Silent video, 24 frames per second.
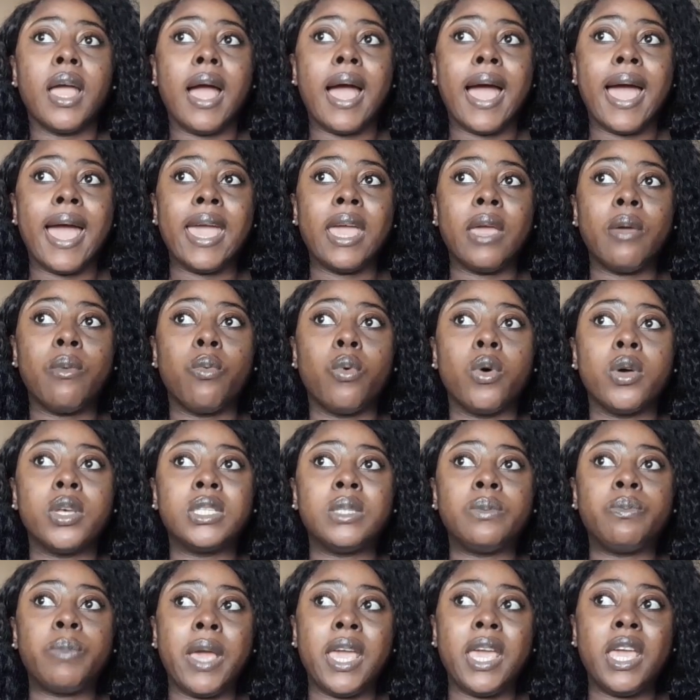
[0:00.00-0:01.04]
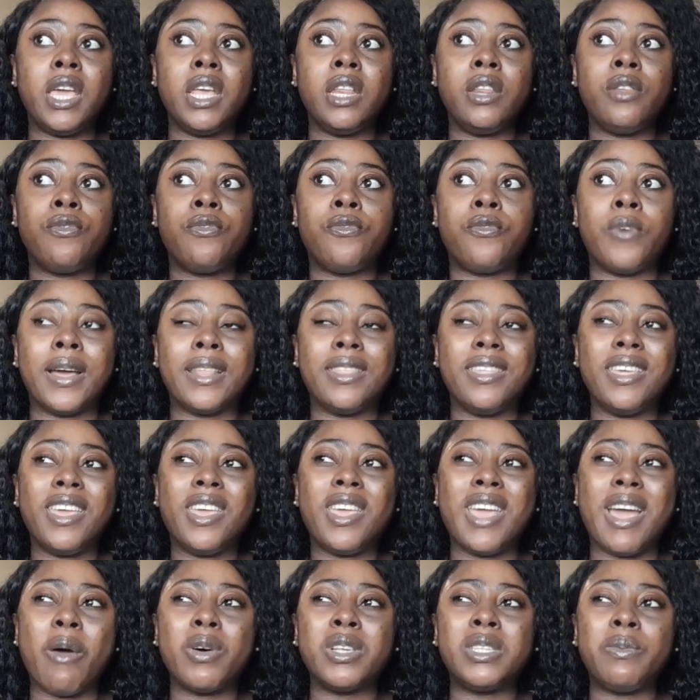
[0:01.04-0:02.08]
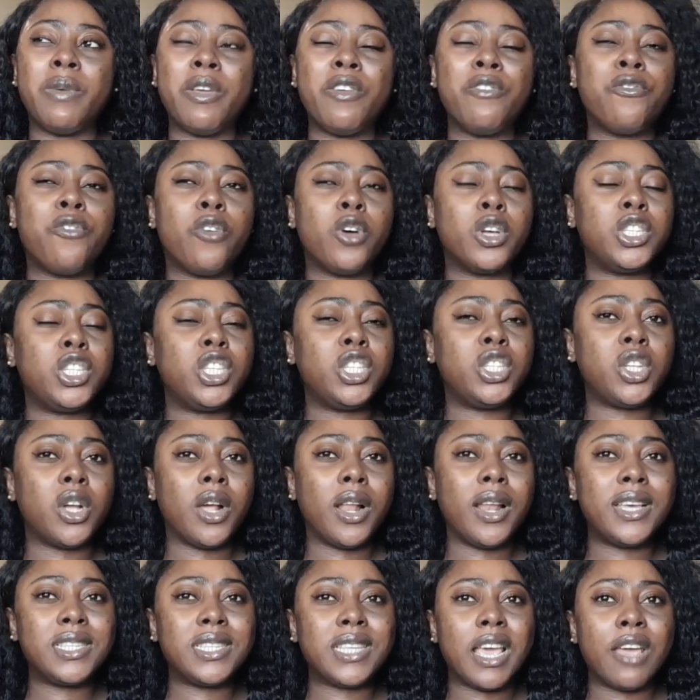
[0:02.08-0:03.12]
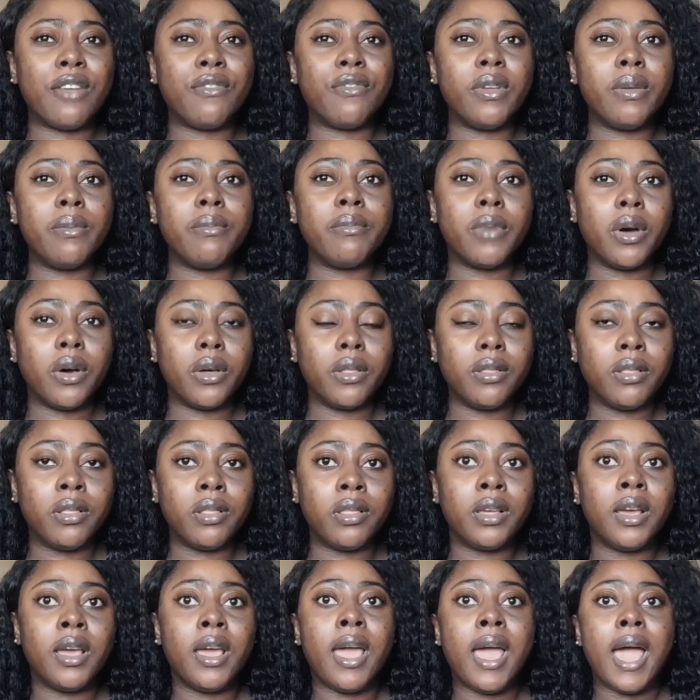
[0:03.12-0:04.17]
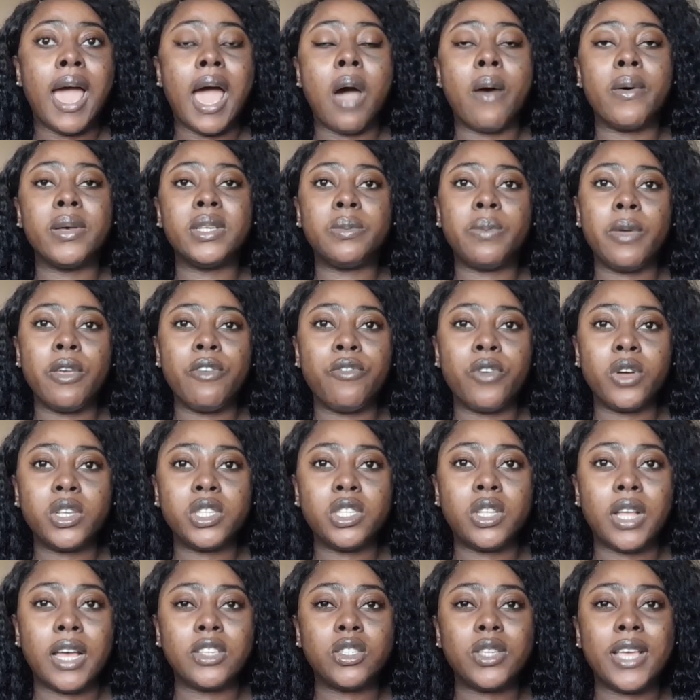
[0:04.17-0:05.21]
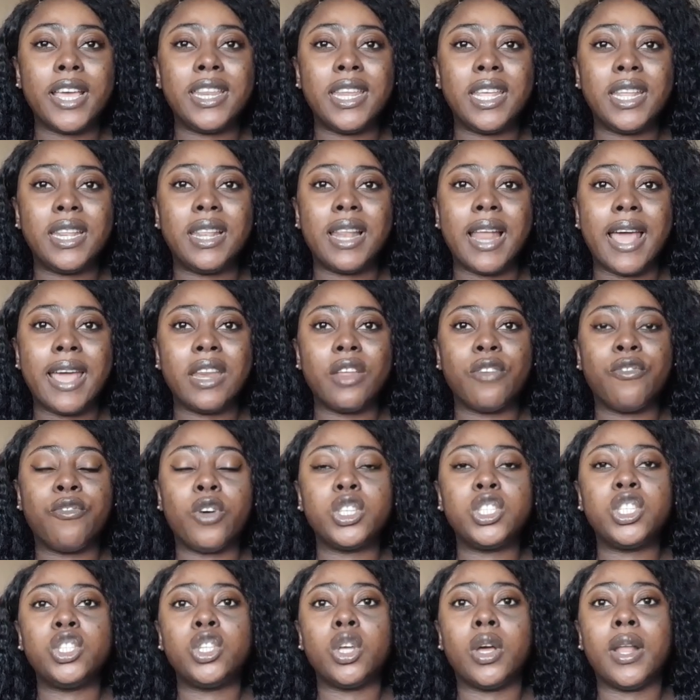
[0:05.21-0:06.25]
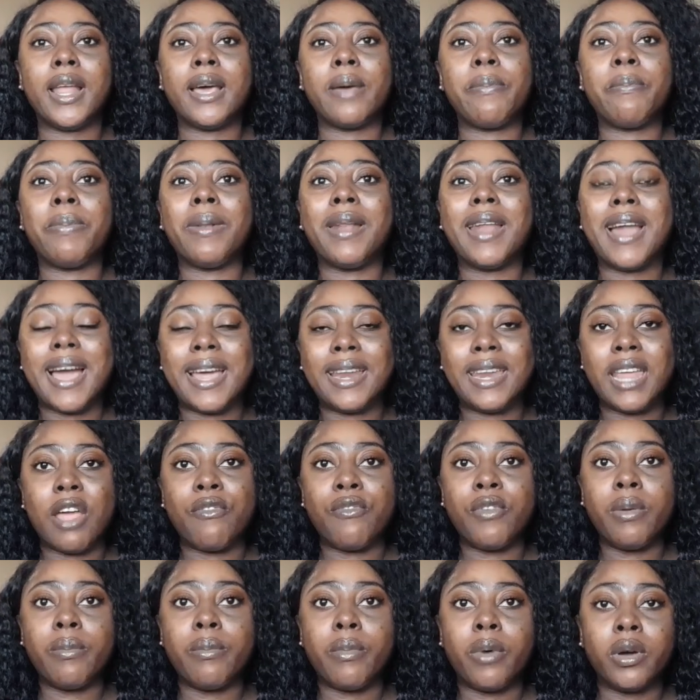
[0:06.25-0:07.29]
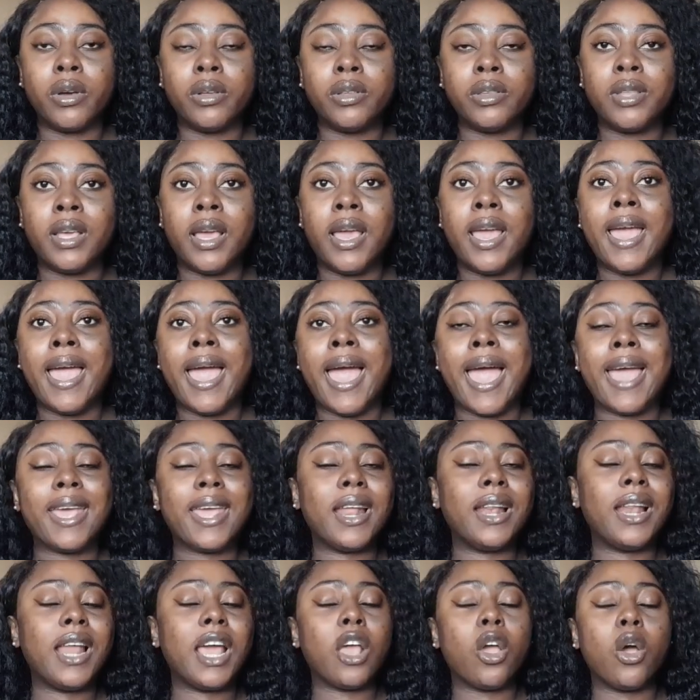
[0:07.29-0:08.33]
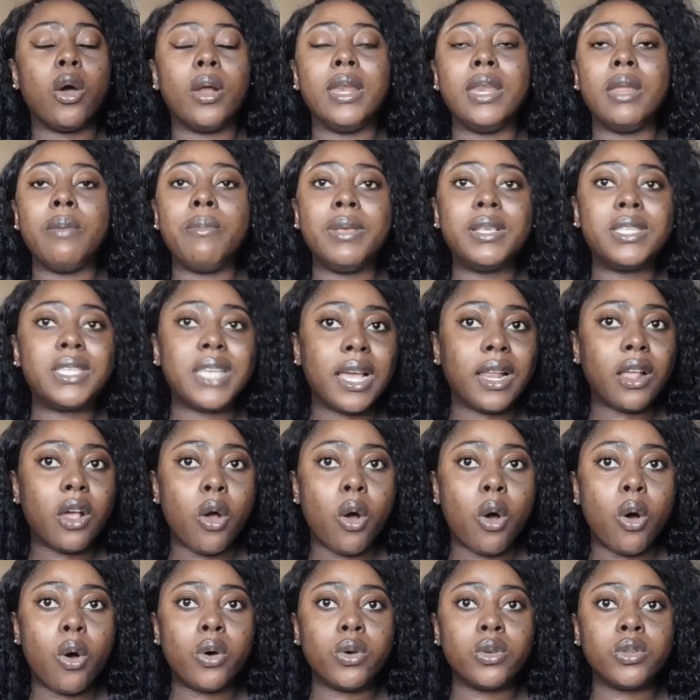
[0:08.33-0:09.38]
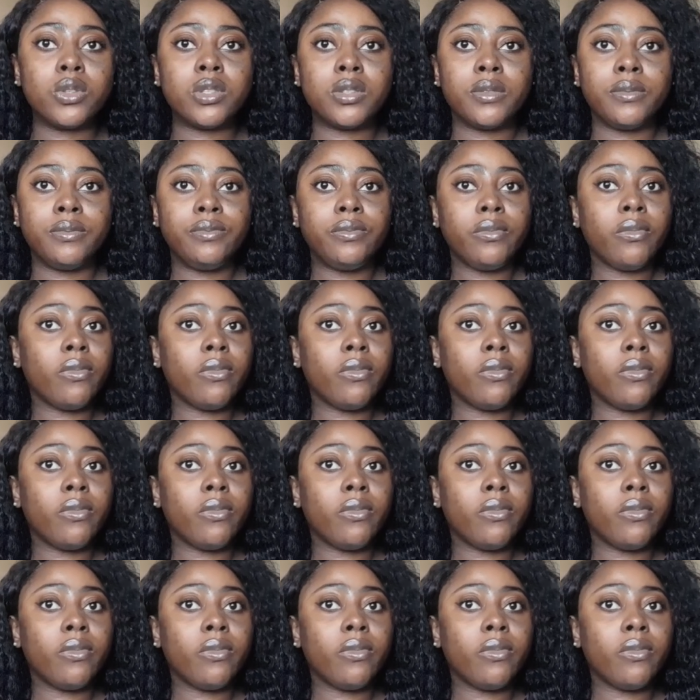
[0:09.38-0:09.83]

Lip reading: I was paying, I think I was paying $40 every month. I was paying $40. So I did like the $40 plan every month. I get like unlimited calls